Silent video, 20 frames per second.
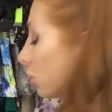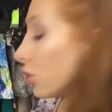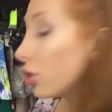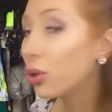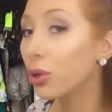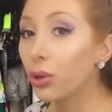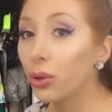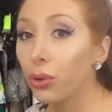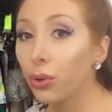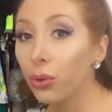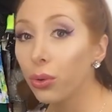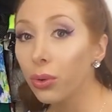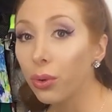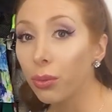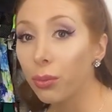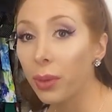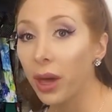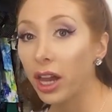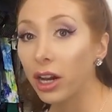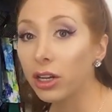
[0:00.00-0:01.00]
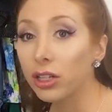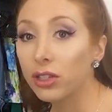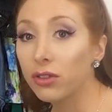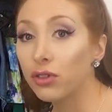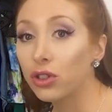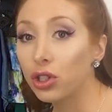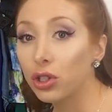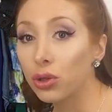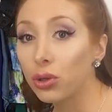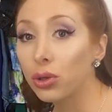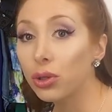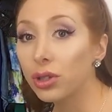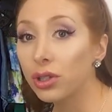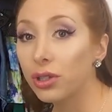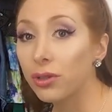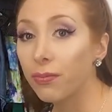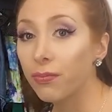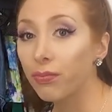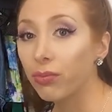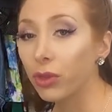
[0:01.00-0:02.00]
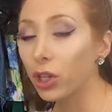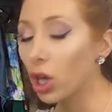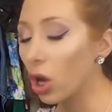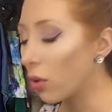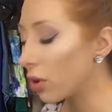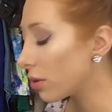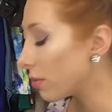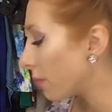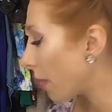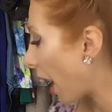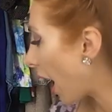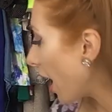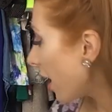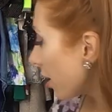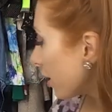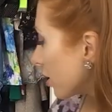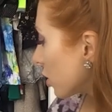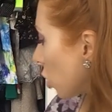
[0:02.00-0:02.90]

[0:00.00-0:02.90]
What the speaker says: two pairs of shoes going back.